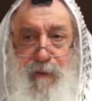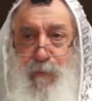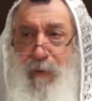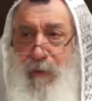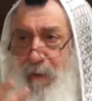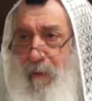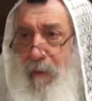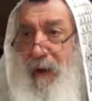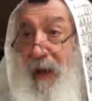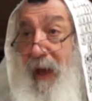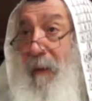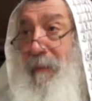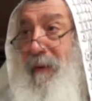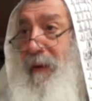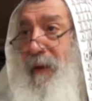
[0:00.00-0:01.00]
We know.
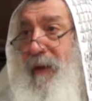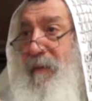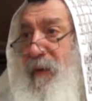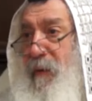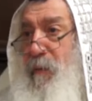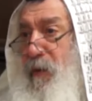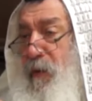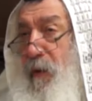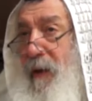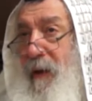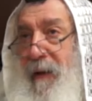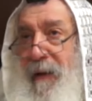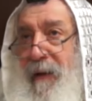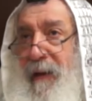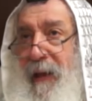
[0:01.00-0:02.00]
I mean, everybody knows.
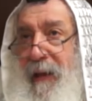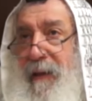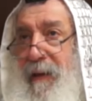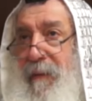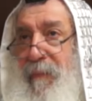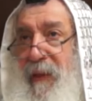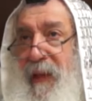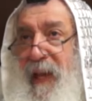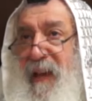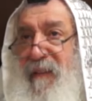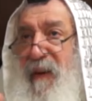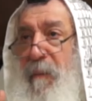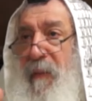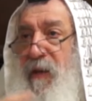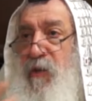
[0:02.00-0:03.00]
Like, if
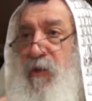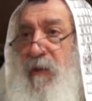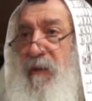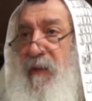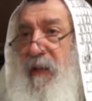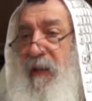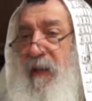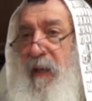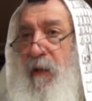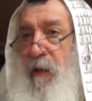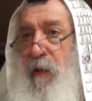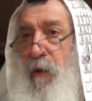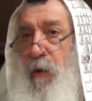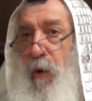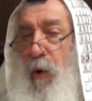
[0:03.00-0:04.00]
I mention the
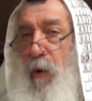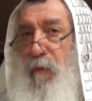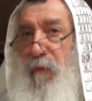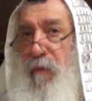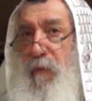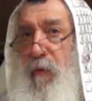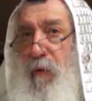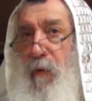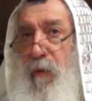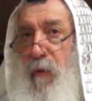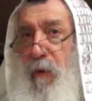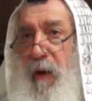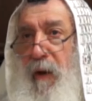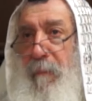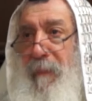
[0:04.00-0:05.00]
king of
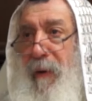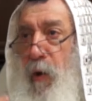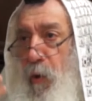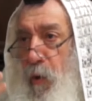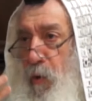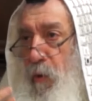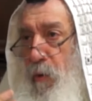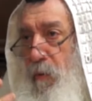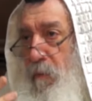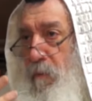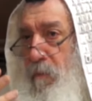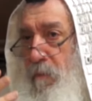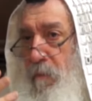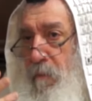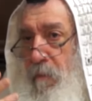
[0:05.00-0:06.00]
Morocco,
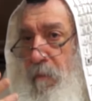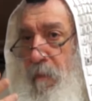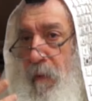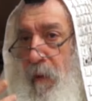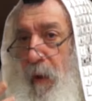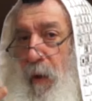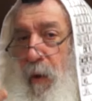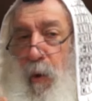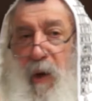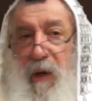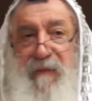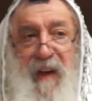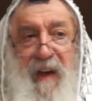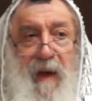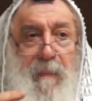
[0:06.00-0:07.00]
or
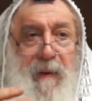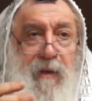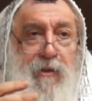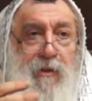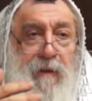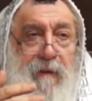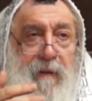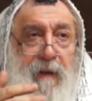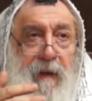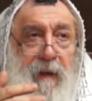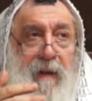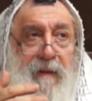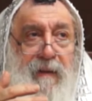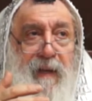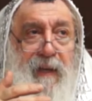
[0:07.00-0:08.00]
if I mention
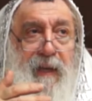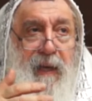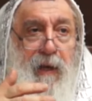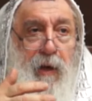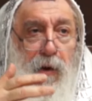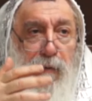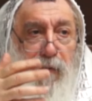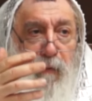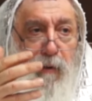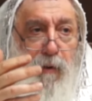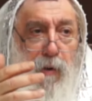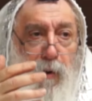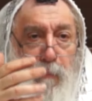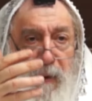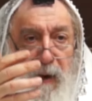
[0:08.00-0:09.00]
the king
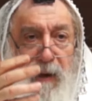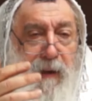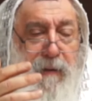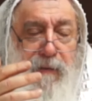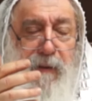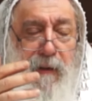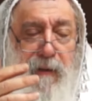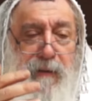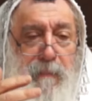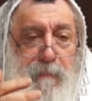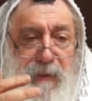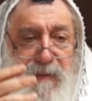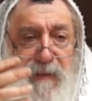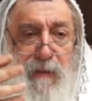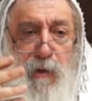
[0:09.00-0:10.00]
of the
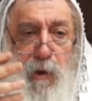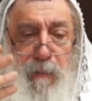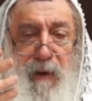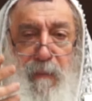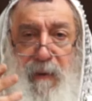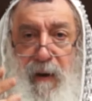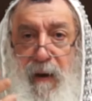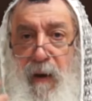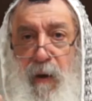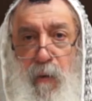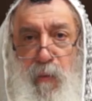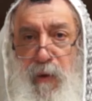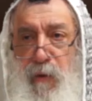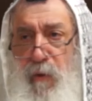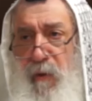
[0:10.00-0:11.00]
President Obama,
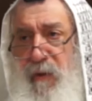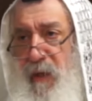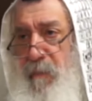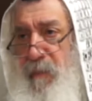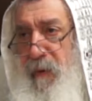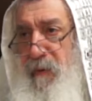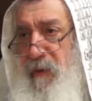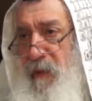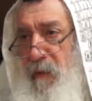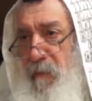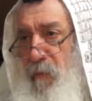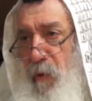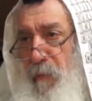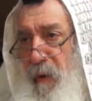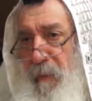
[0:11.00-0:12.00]
we know that
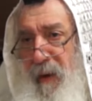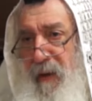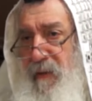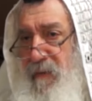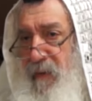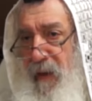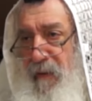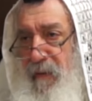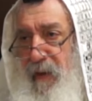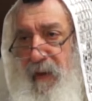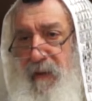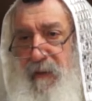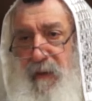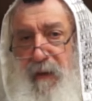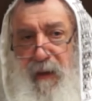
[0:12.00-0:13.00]
President Obama
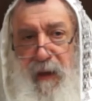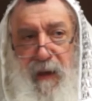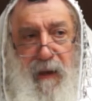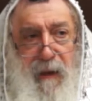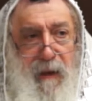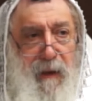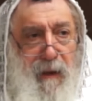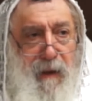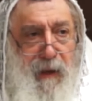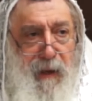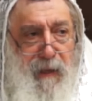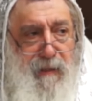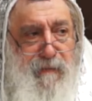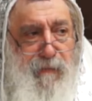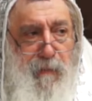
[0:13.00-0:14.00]

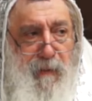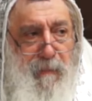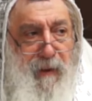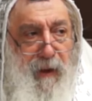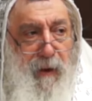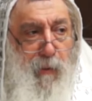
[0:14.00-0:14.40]
is from.